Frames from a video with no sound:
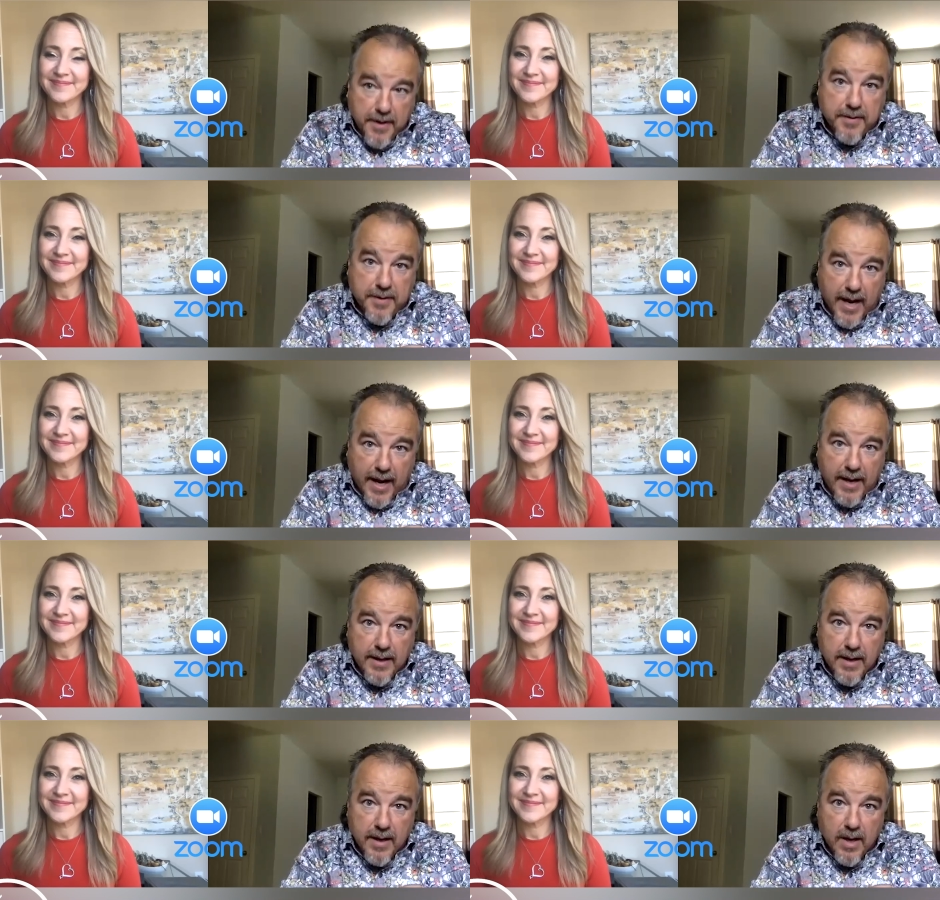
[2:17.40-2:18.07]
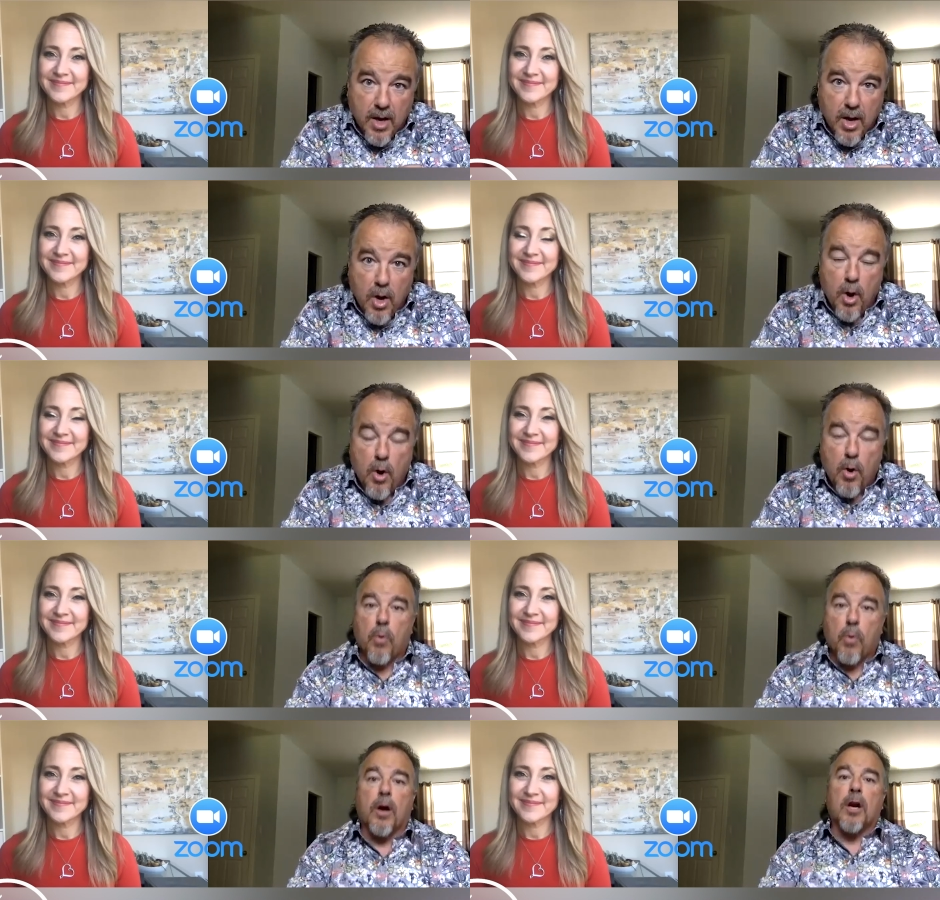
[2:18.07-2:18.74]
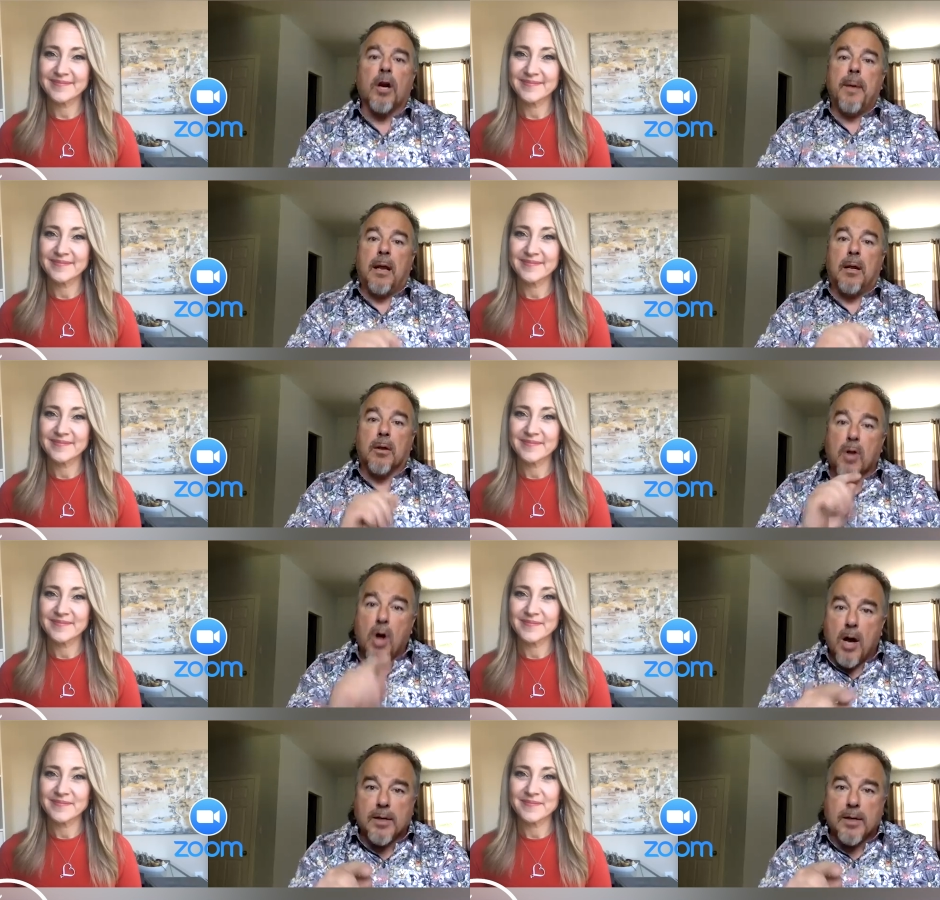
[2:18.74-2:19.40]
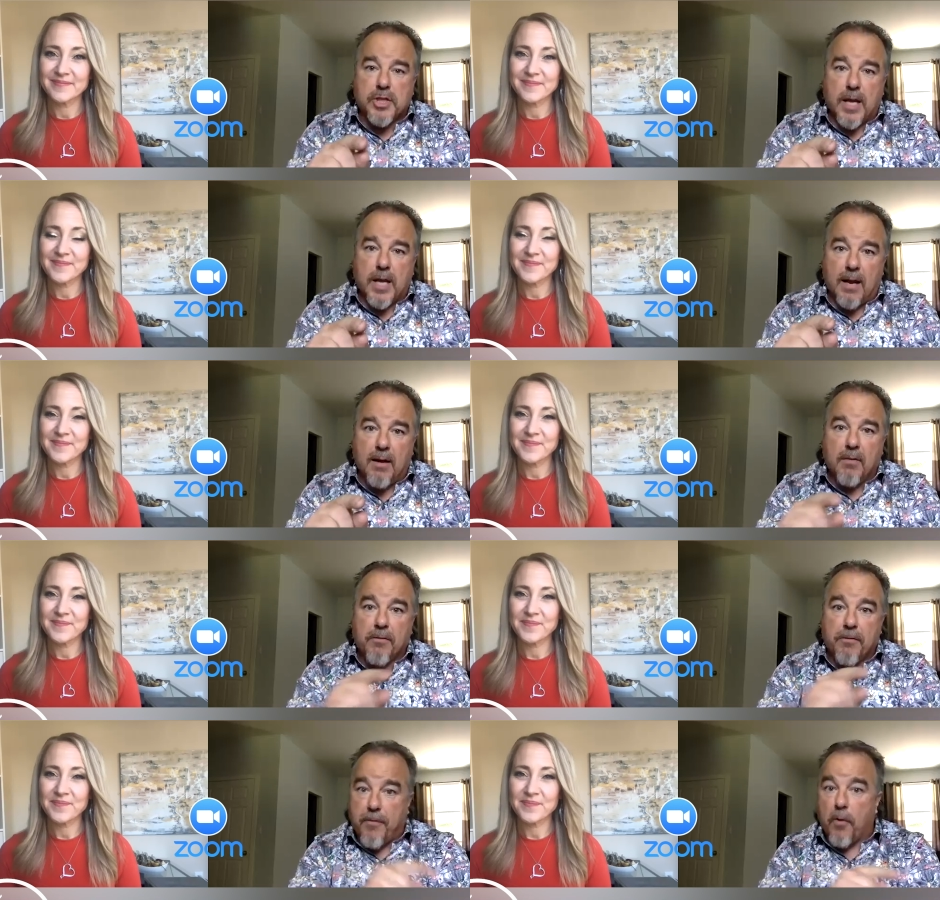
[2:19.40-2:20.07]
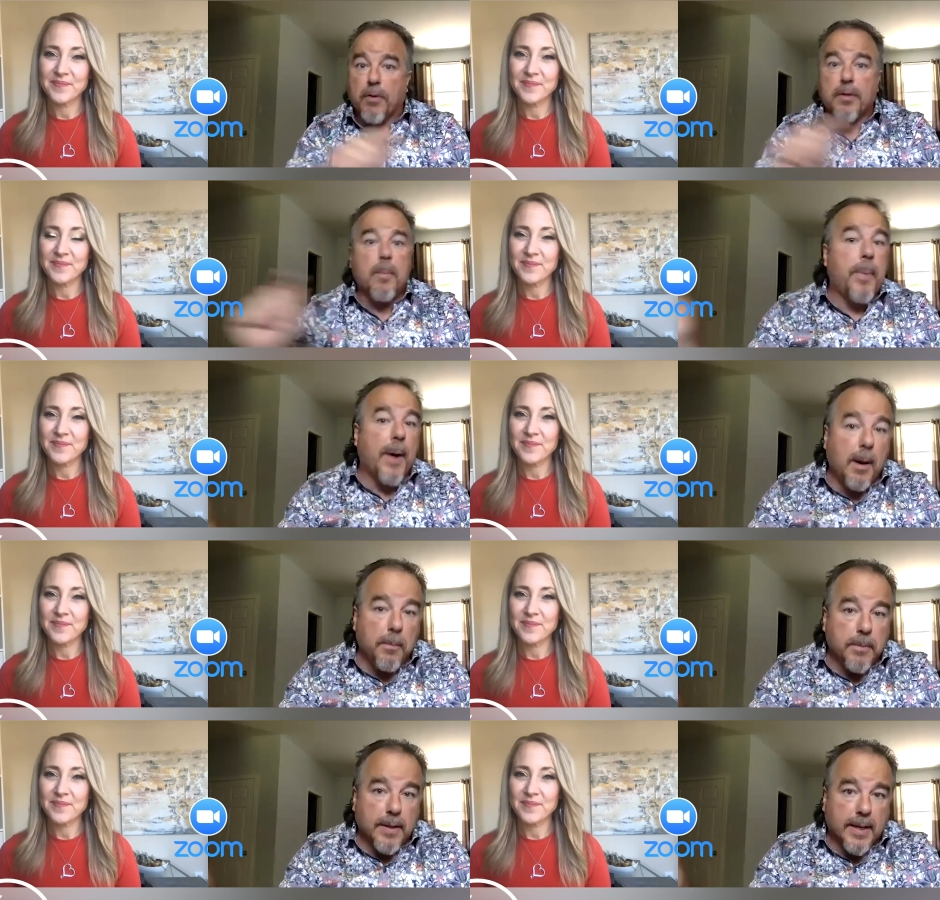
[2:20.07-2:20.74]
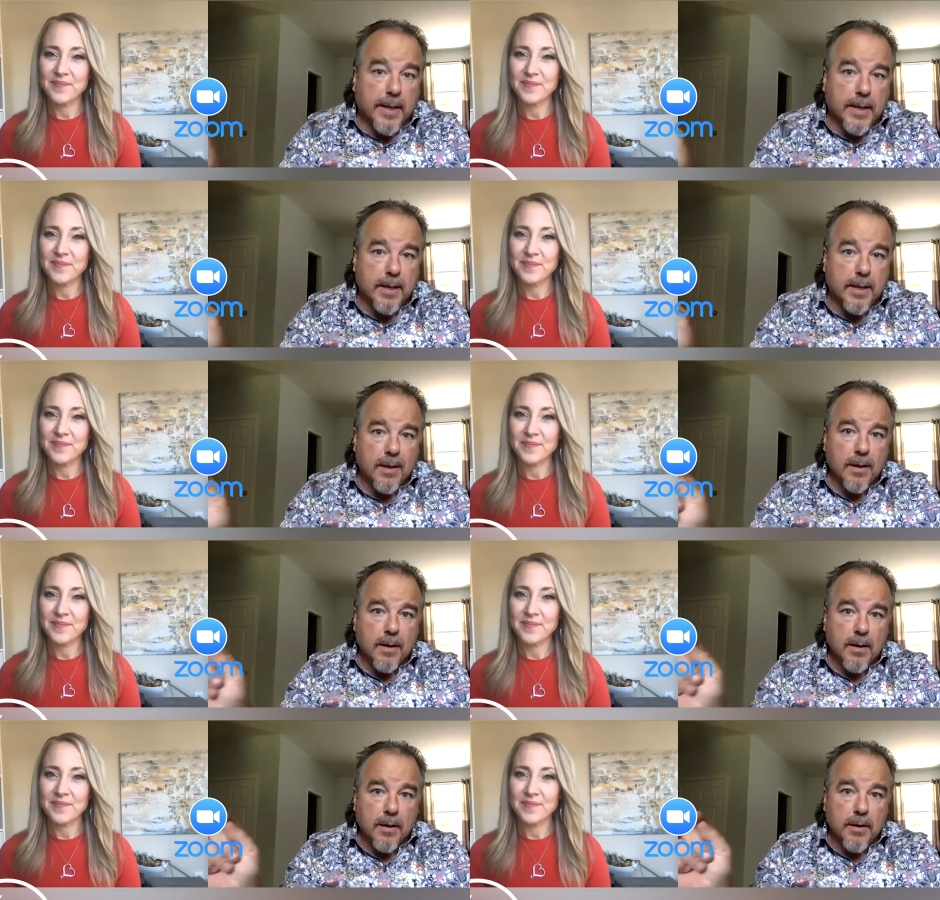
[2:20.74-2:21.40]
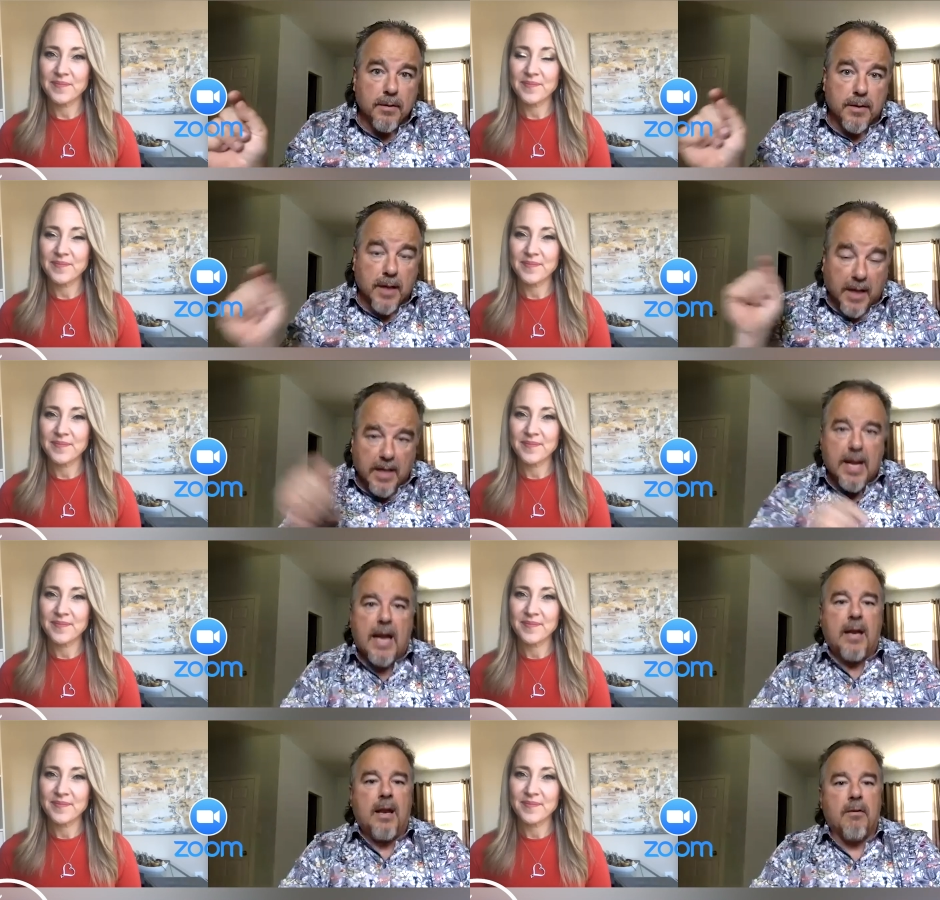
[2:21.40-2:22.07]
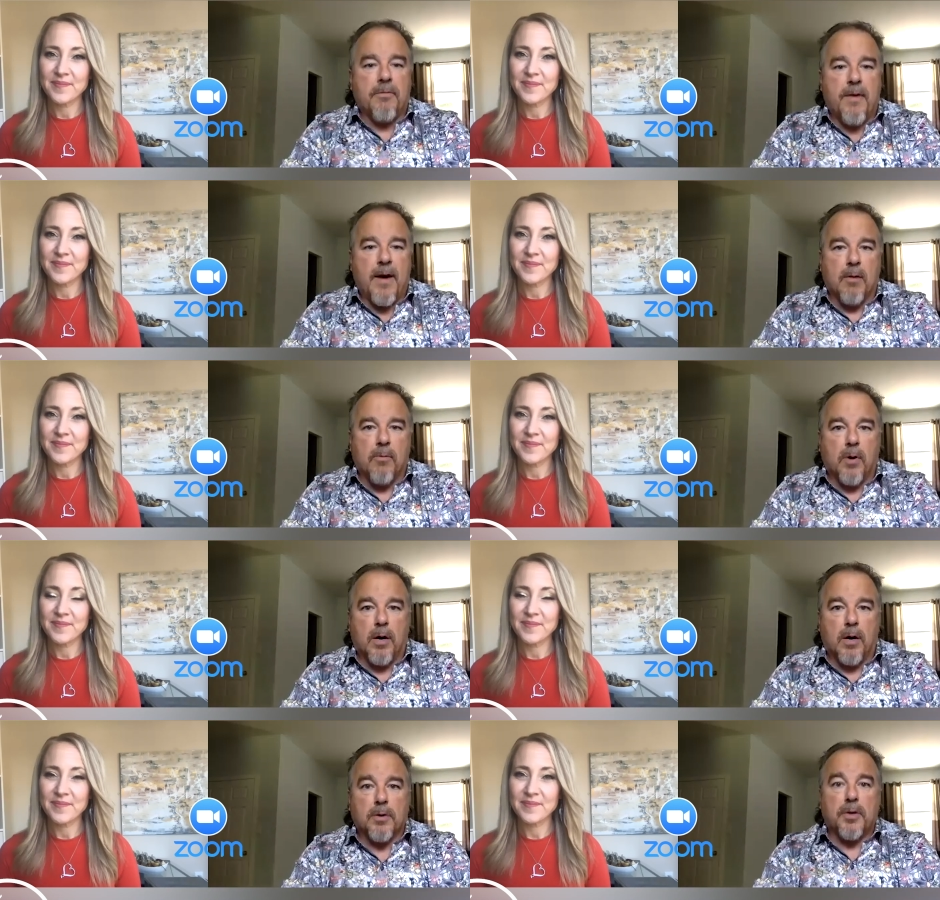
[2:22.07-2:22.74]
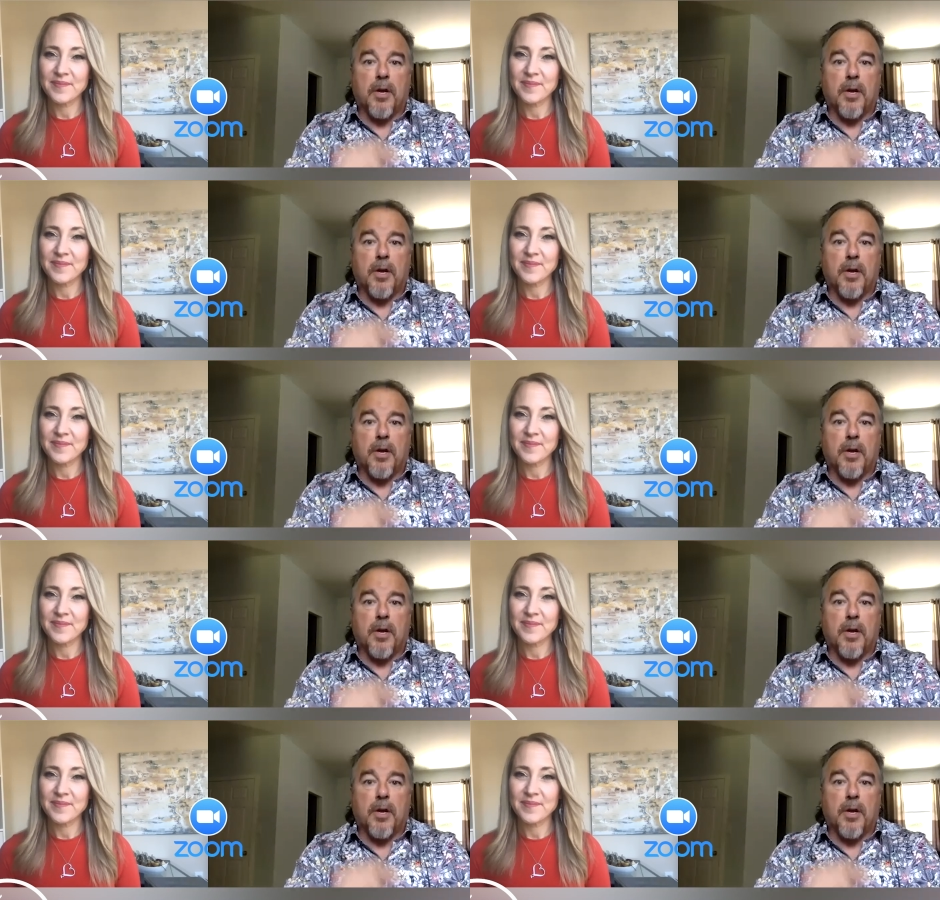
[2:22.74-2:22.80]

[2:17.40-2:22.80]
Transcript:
Speaker 1: Day, we're going to be launching for the public the Canadian Firewall.